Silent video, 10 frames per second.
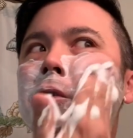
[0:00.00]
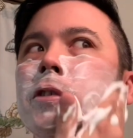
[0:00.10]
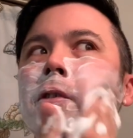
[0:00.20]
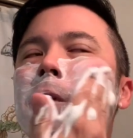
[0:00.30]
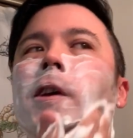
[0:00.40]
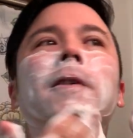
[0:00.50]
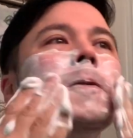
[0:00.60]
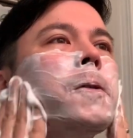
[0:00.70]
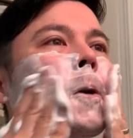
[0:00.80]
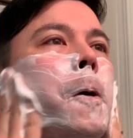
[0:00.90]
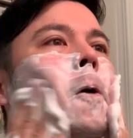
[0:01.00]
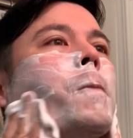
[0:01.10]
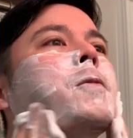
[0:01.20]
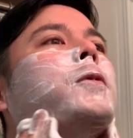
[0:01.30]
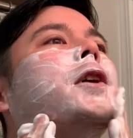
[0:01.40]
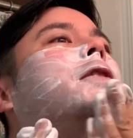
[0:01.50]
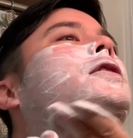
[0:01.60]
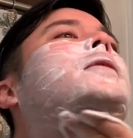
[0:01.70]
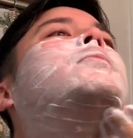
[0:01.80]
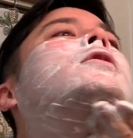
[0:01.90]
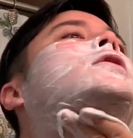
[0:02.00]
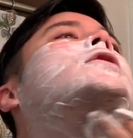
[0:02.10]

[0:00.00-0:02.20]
don't take everything home, we get some.